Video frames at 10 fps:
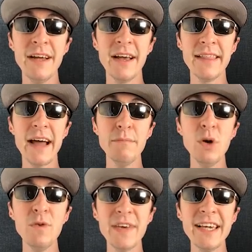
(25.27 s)
and that
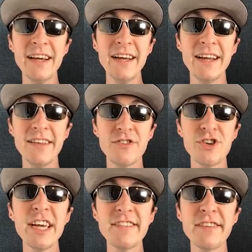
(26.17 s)
movie is
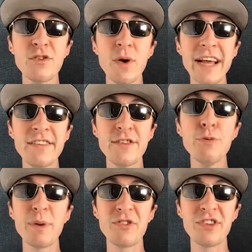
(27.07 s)
Jesus Christ
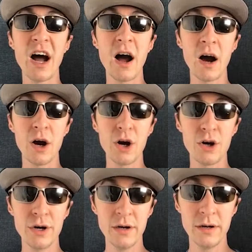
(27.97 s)
Superstar.